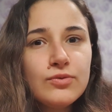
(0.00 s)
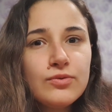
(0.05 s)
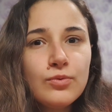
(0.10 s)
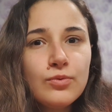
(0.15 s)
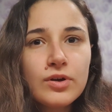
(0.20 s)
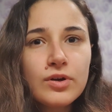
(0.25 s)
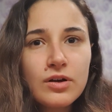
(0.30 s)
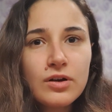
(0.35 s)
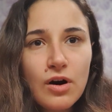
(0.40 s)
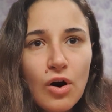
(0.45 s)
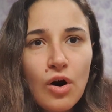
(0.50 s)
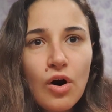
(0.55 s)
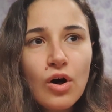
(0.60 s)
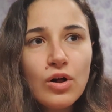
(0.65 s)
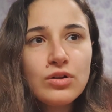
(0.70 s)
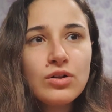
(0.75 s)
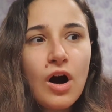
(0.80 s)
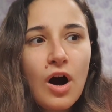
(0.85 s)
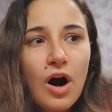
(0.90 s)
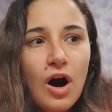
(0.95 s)
We
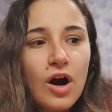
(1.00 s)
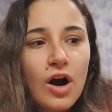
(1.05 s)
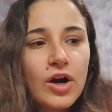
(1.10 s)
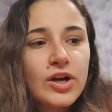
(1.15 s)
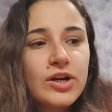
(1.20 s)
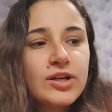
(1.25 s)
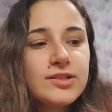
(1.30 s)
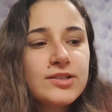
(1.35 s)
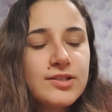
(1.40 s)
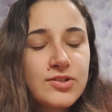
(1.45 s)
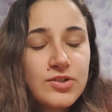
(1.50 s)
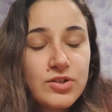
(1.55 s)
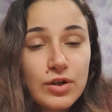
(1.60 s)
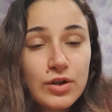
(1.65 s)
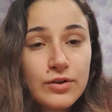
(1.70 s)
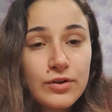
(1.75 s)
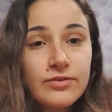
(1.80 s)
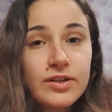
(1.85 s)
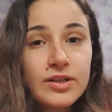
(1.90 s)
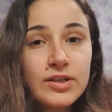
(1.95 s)
all are
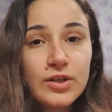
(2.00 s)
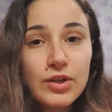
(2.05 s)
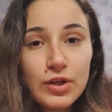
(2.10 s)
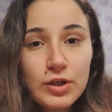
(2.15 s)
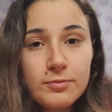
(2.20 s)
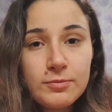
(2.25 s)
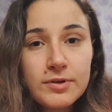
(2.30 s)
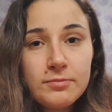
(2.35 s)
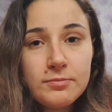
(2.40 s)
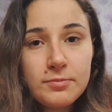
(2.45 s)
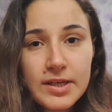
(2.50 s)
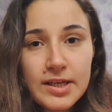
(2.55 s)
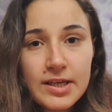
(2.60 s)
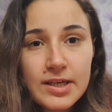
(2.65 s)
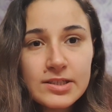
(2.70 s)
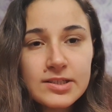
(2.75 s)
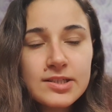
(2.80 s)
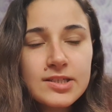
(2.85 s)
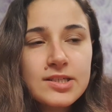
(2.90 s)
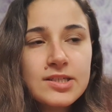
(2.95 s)
deserving human
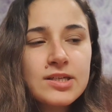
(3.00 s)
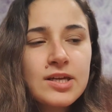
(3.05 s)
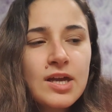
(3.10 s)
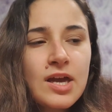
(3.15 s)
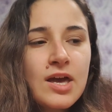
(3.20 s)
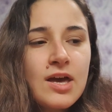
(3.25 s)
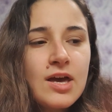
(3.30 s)
beings.